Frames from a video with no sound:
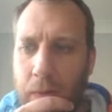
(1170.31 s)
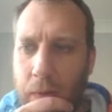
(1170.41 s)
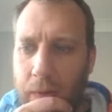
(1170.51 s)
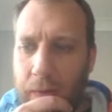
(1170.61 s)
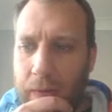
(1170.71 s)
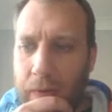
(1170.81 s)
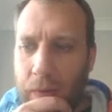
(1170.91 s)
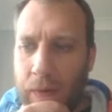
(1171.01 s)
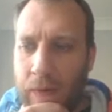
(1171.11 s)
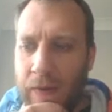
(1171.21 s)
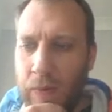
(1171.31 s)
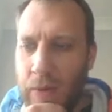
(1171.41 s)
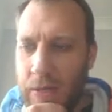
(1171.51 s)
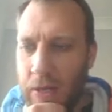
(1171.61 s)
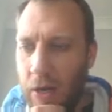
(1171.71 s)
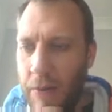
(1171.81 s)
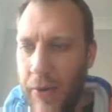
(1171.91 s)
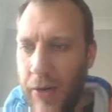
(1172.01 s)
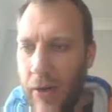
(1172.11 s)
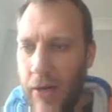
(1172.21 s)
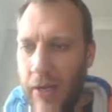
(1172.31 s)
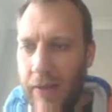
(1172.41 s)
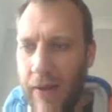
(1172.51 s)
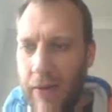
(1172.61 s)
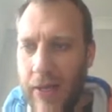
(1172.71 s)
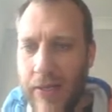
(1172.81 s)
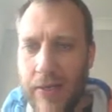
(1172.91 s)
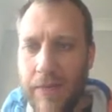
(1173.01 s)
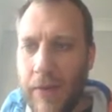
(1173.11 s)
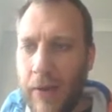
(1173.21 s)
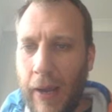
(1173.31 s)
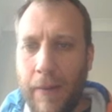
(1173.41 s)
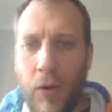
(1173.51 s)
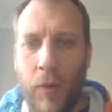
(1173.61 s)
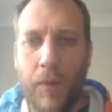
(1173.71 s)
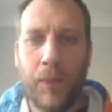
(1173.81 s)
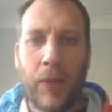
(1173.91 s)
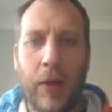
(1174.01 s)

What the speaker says: Where is it? Where is it? Where's the hide button hiding? There it is. Okay, cool.